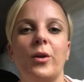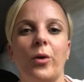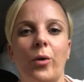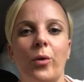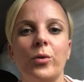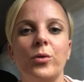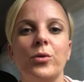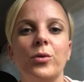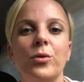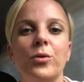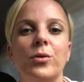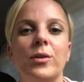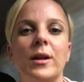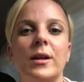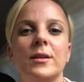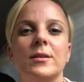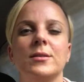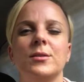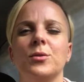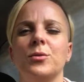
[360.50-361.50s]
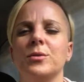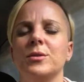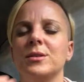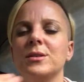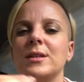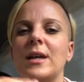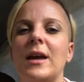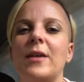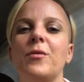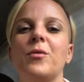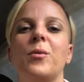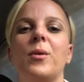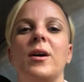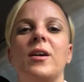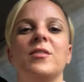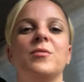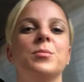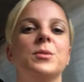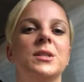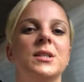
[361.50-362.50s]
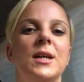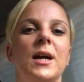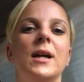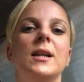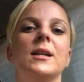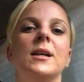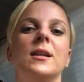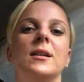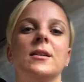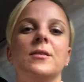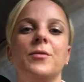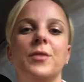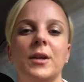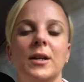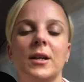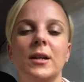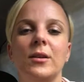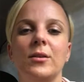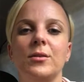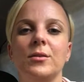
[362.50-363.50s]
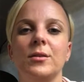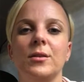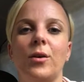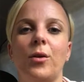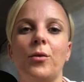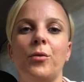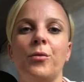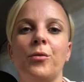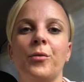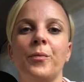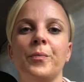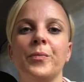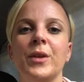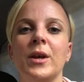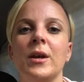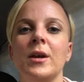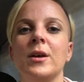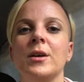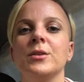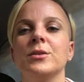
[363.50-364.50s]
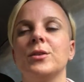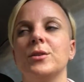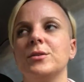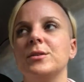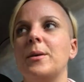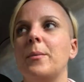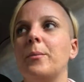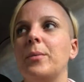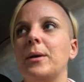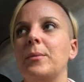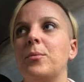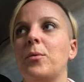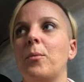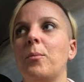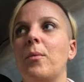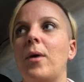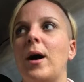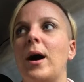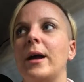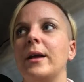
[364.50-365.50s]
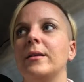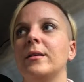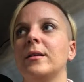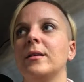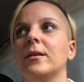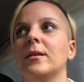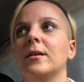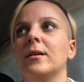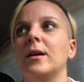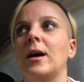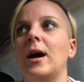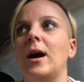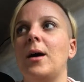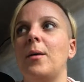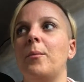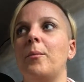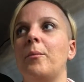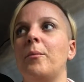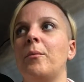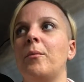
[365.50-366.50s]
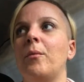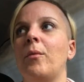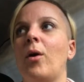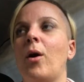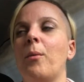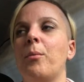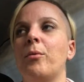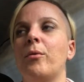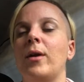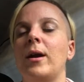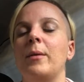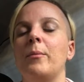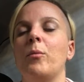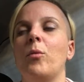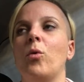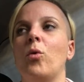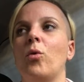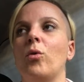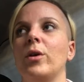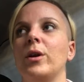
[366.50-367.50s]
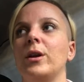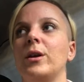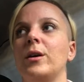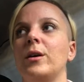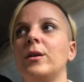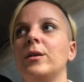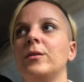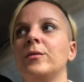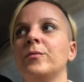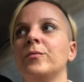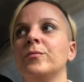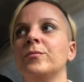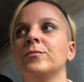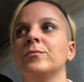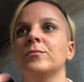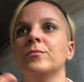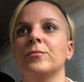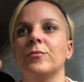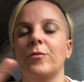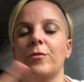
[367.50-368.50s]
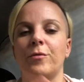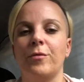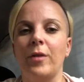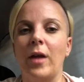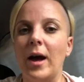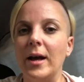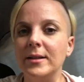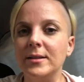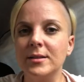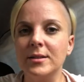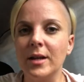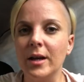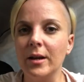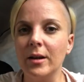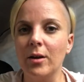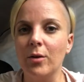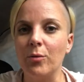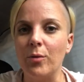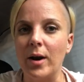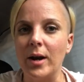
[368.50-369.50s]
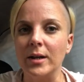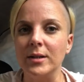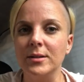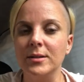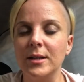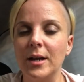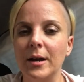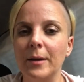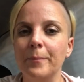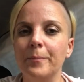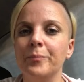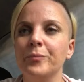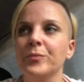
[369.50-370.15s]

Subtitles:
go to that is your safe way of protecting and defending yourself. So some people might operate more in a flight state, a running state.